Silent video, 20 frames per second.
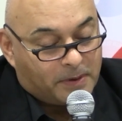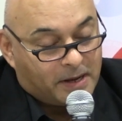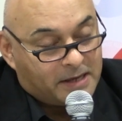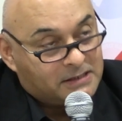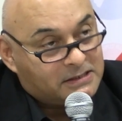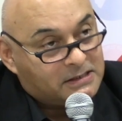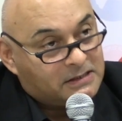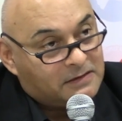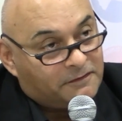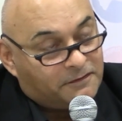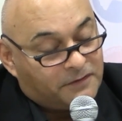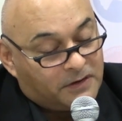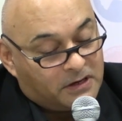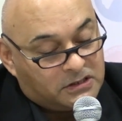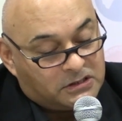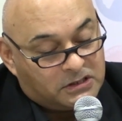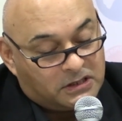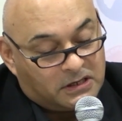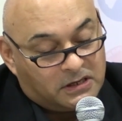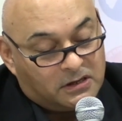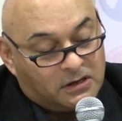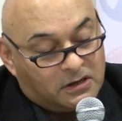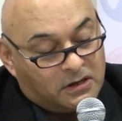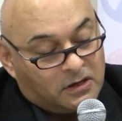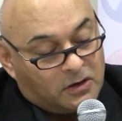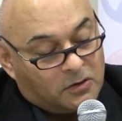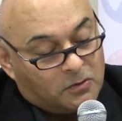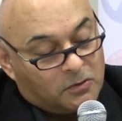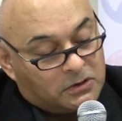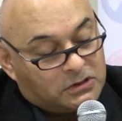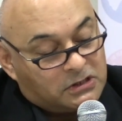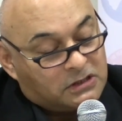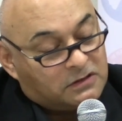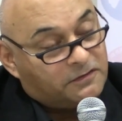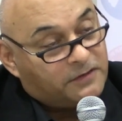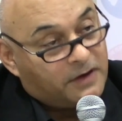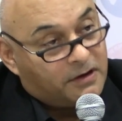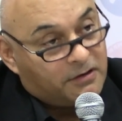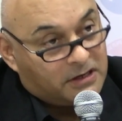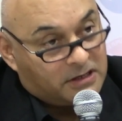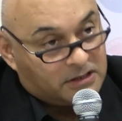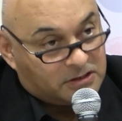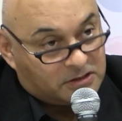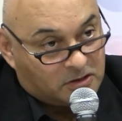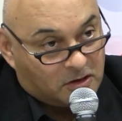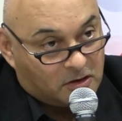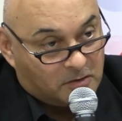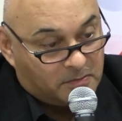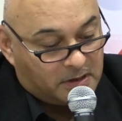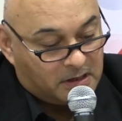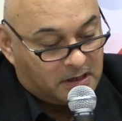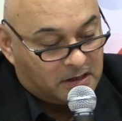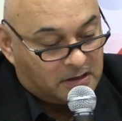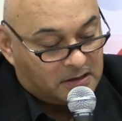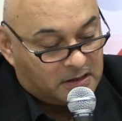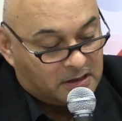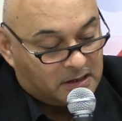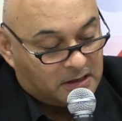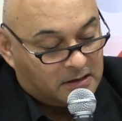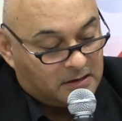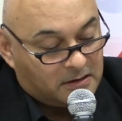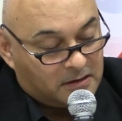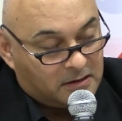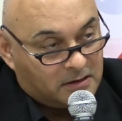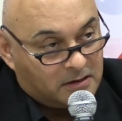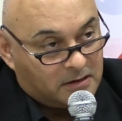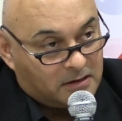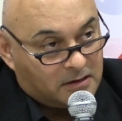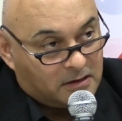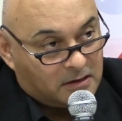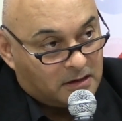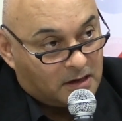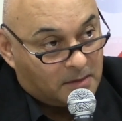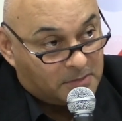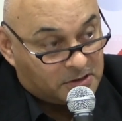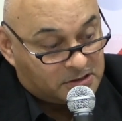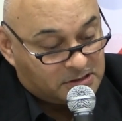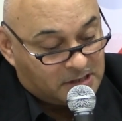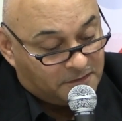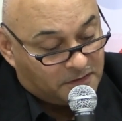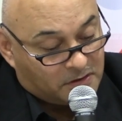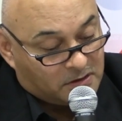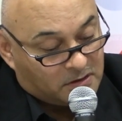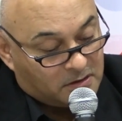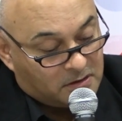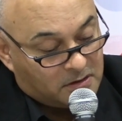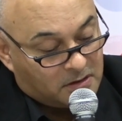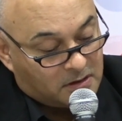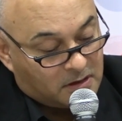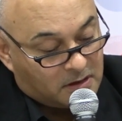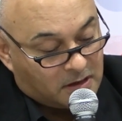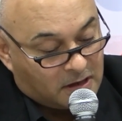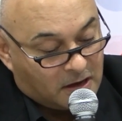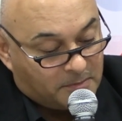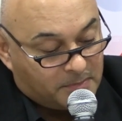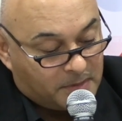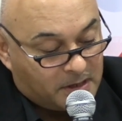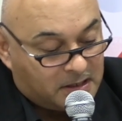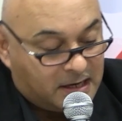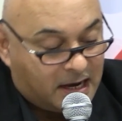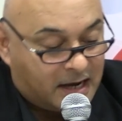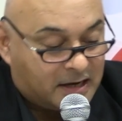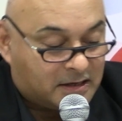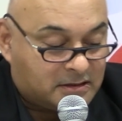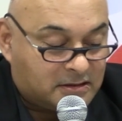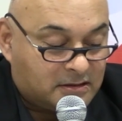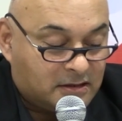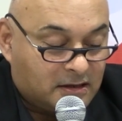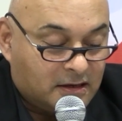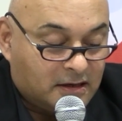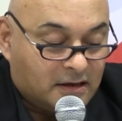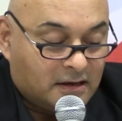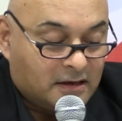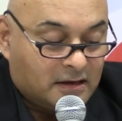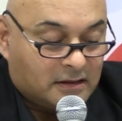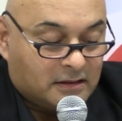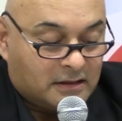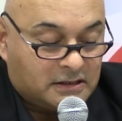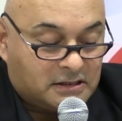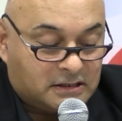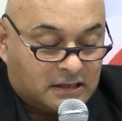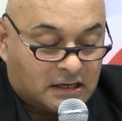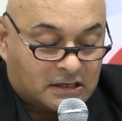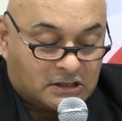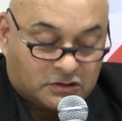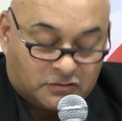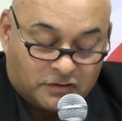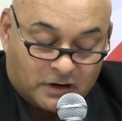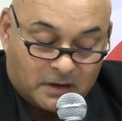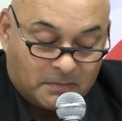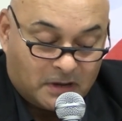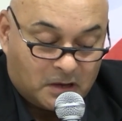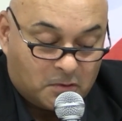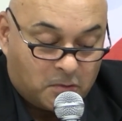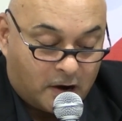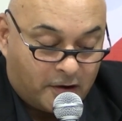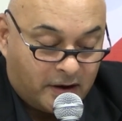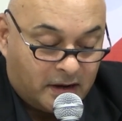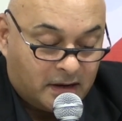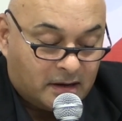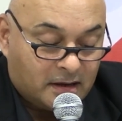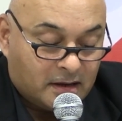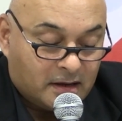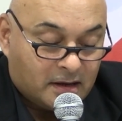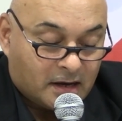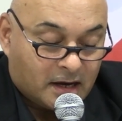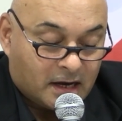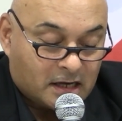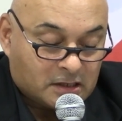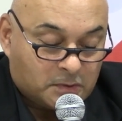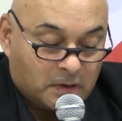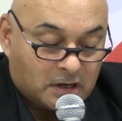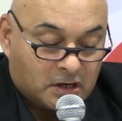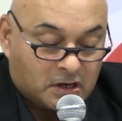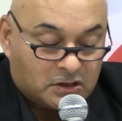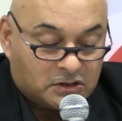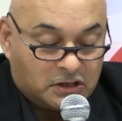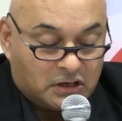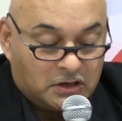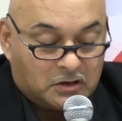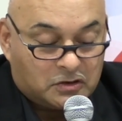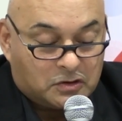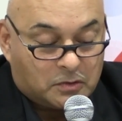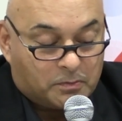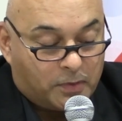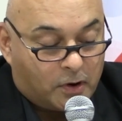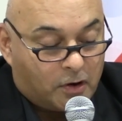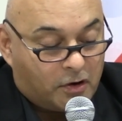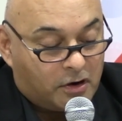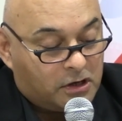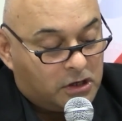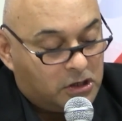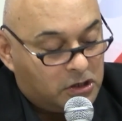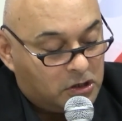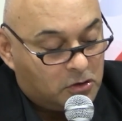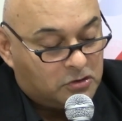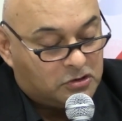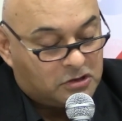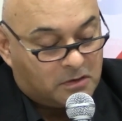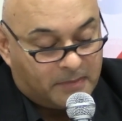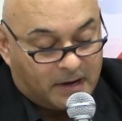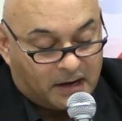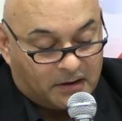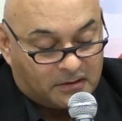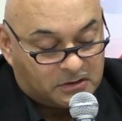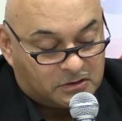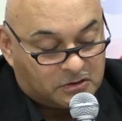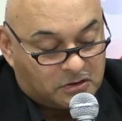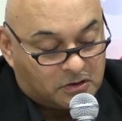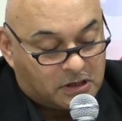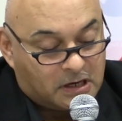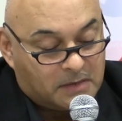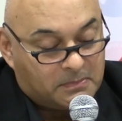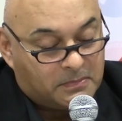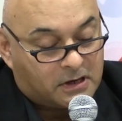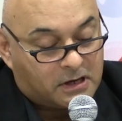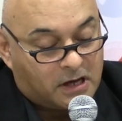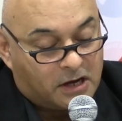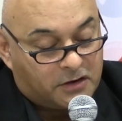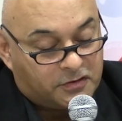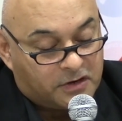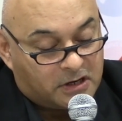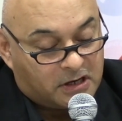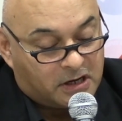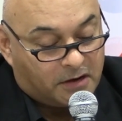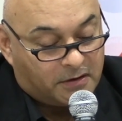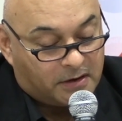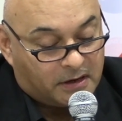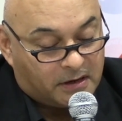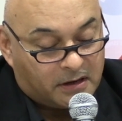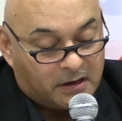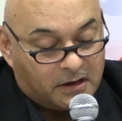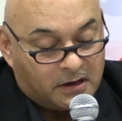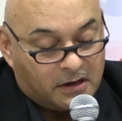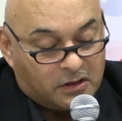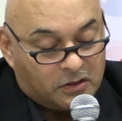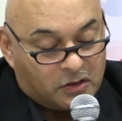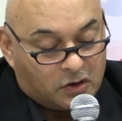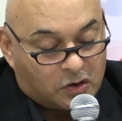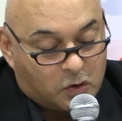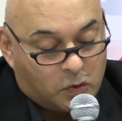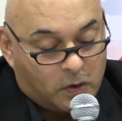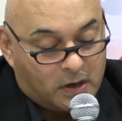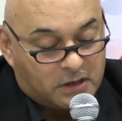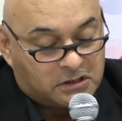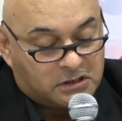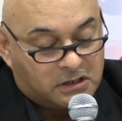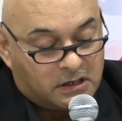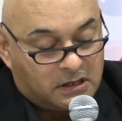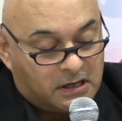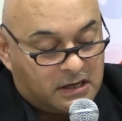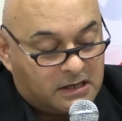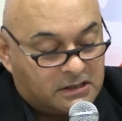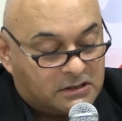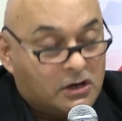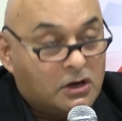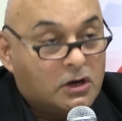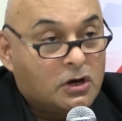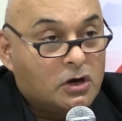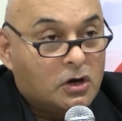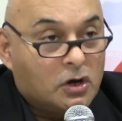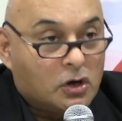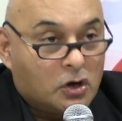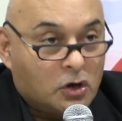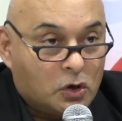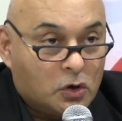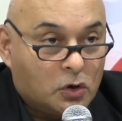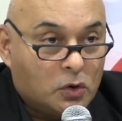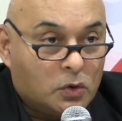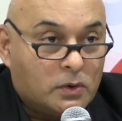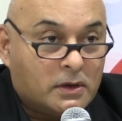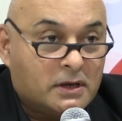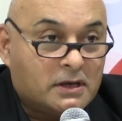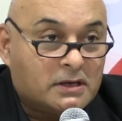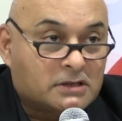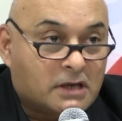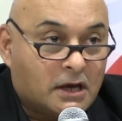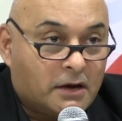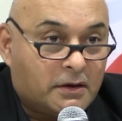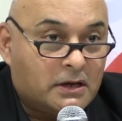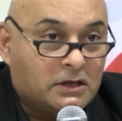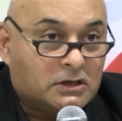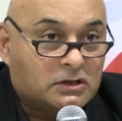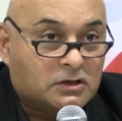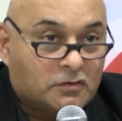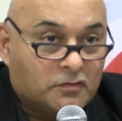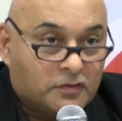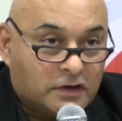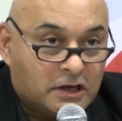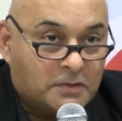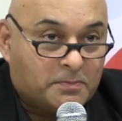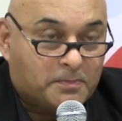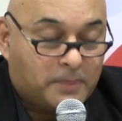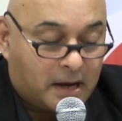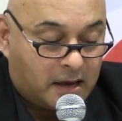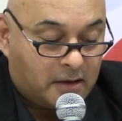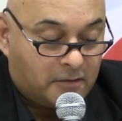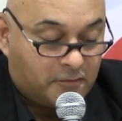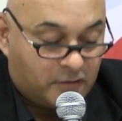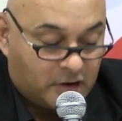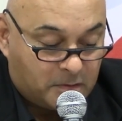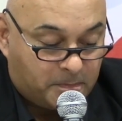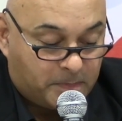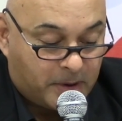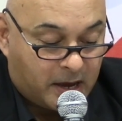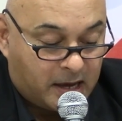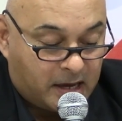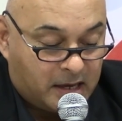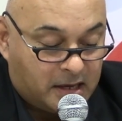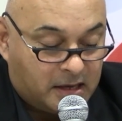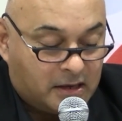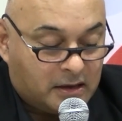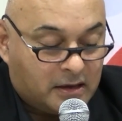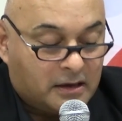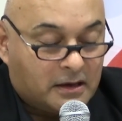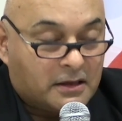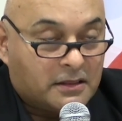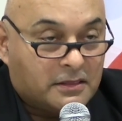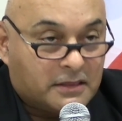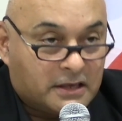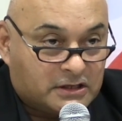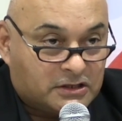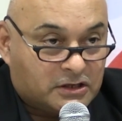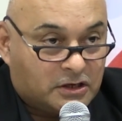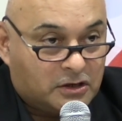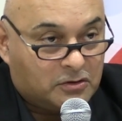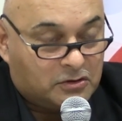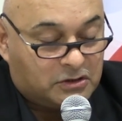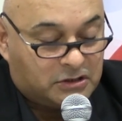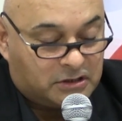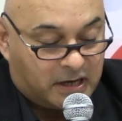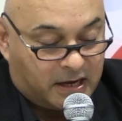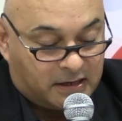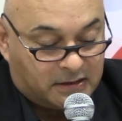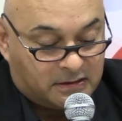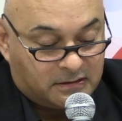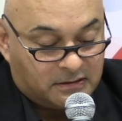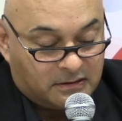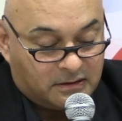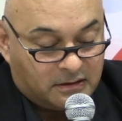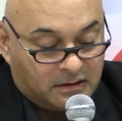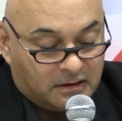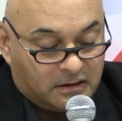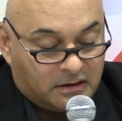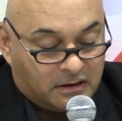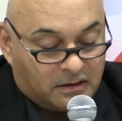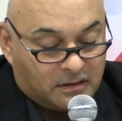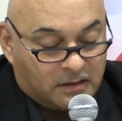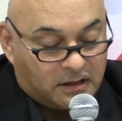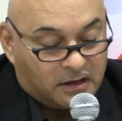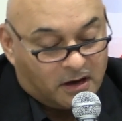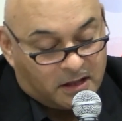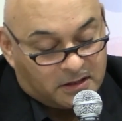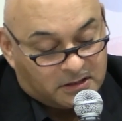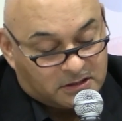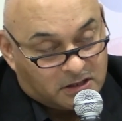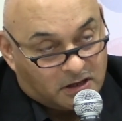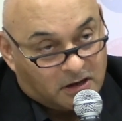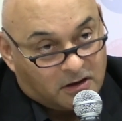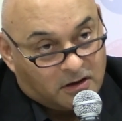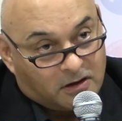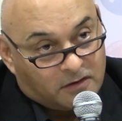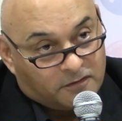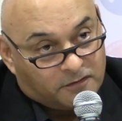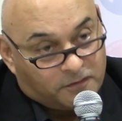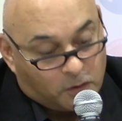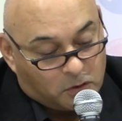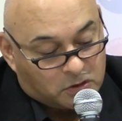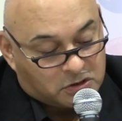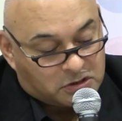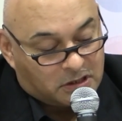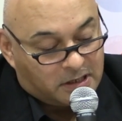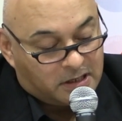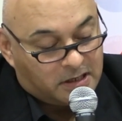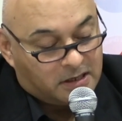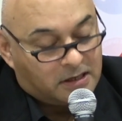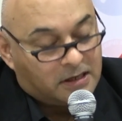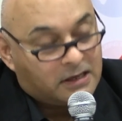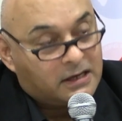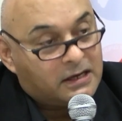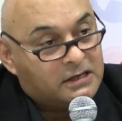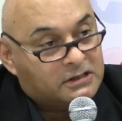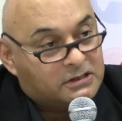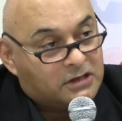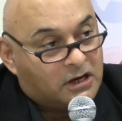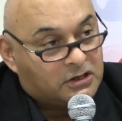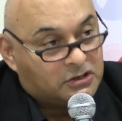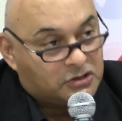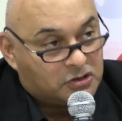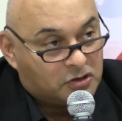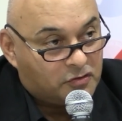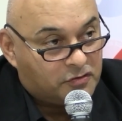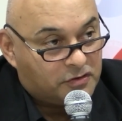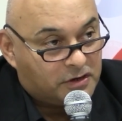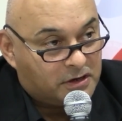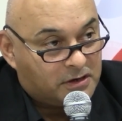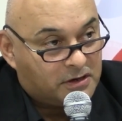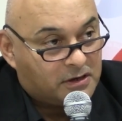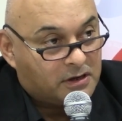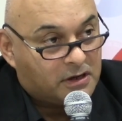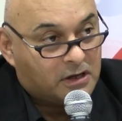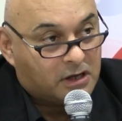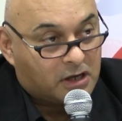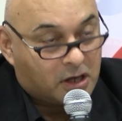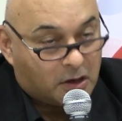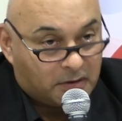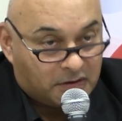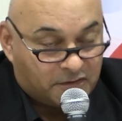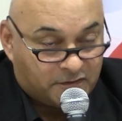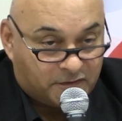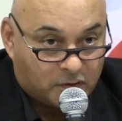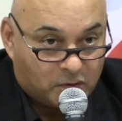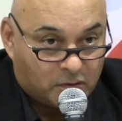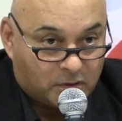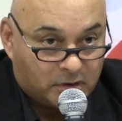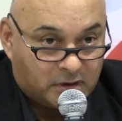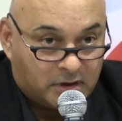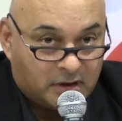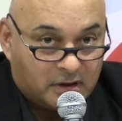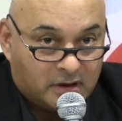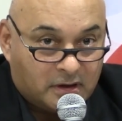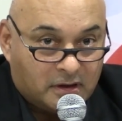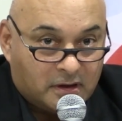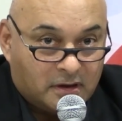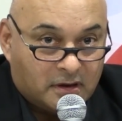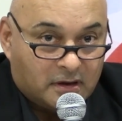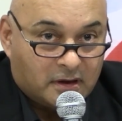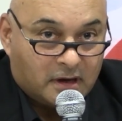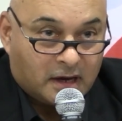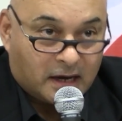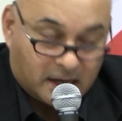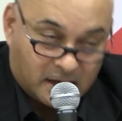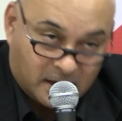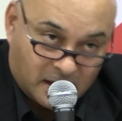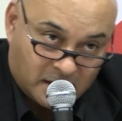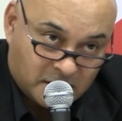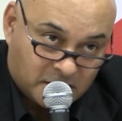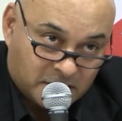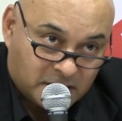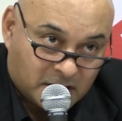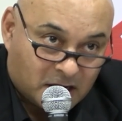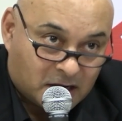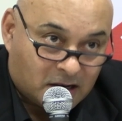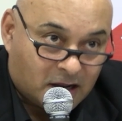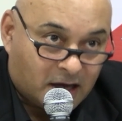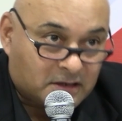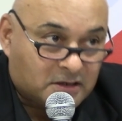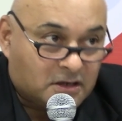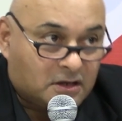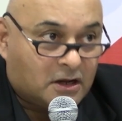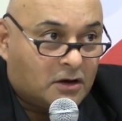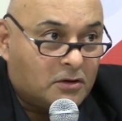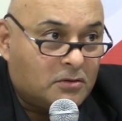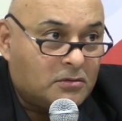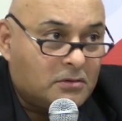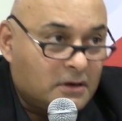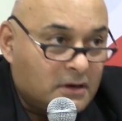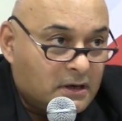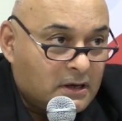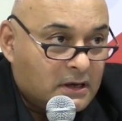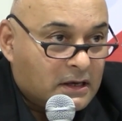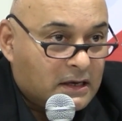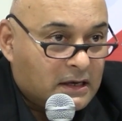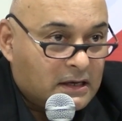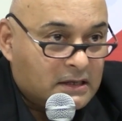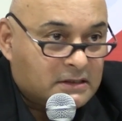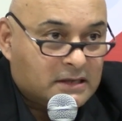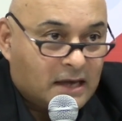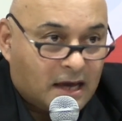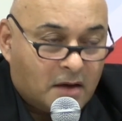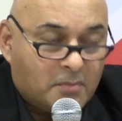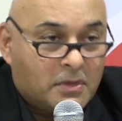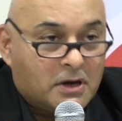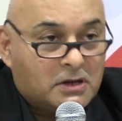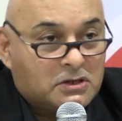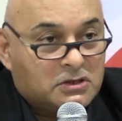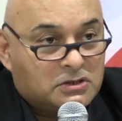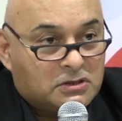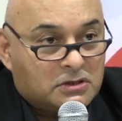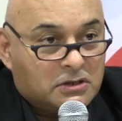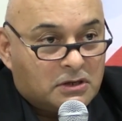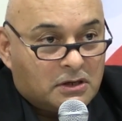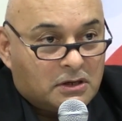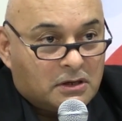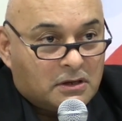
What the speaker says: places in Fiji, which is very disturbing indeed. Number seven, government debt. This is extremely worrying as we continue to borrow huge amounts to keep the country going. The question is, who is going to repay this huge debt? The answer, unfortunately, is our children going forward. And another thing I'd like to know is, how much